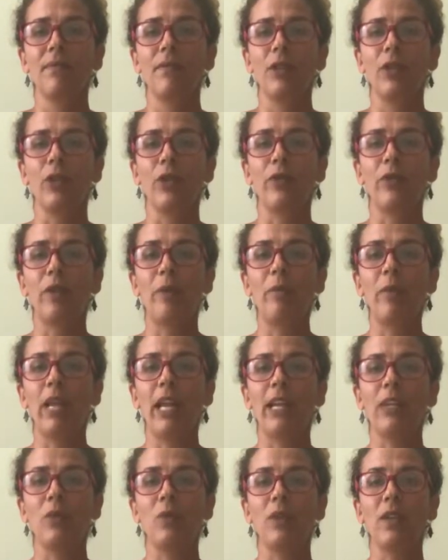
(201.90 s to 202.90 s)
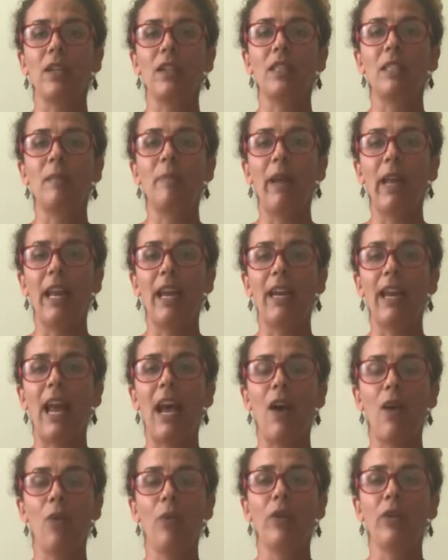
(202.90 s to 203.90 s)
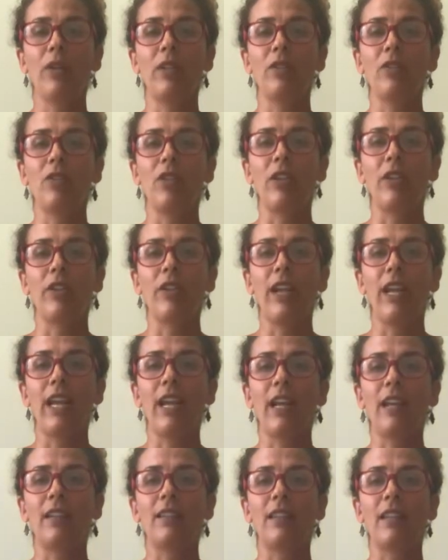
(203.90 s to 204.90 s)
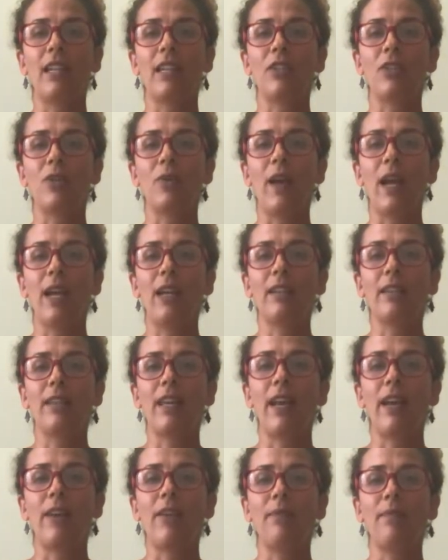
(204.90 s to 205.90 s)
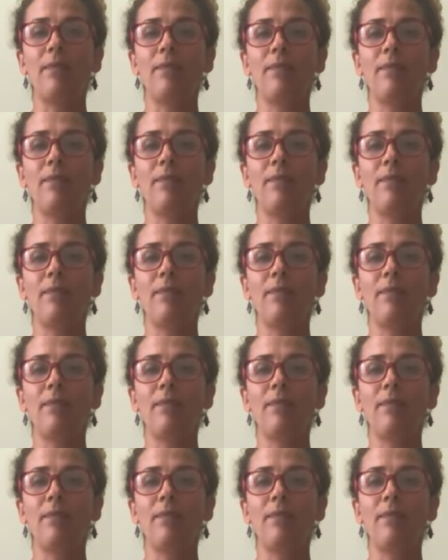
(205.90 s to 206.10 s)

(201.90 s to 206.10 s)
your rib cage will expand outward into your hands, and as you exhale,